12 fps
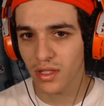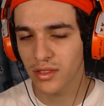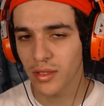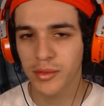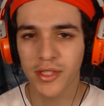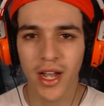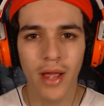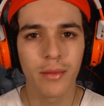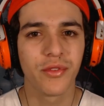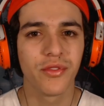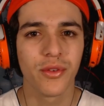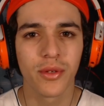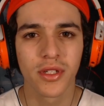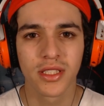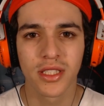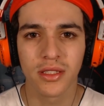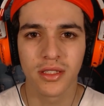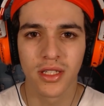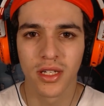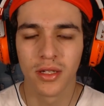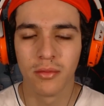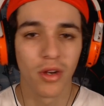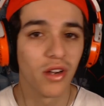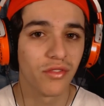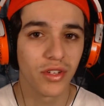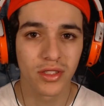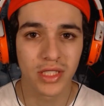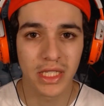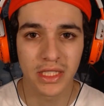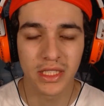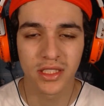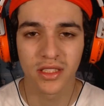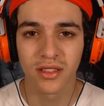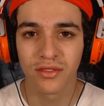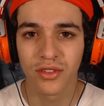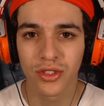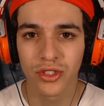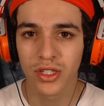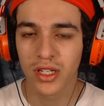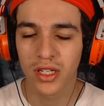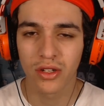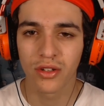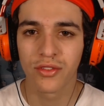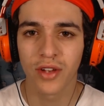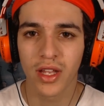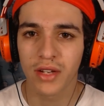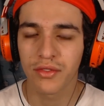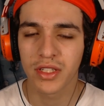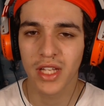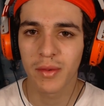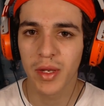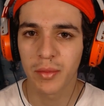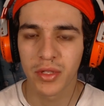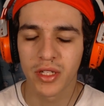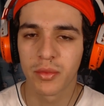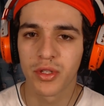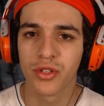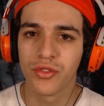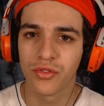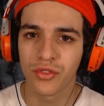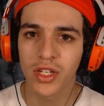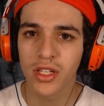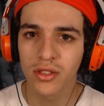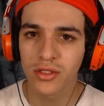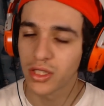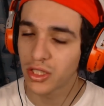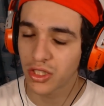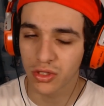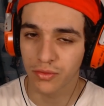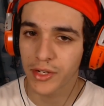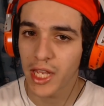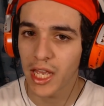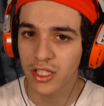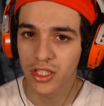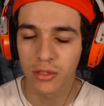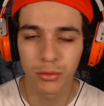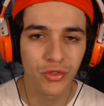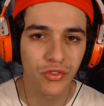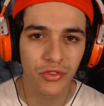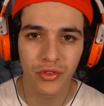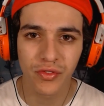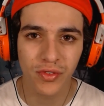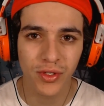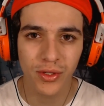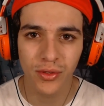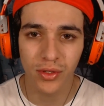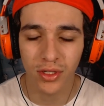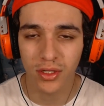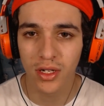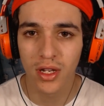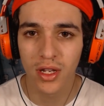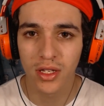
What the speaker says: subscribe if you want to see more videos like this in the future and get notified every time I put up a new video, such as a reaction, a movie review, or,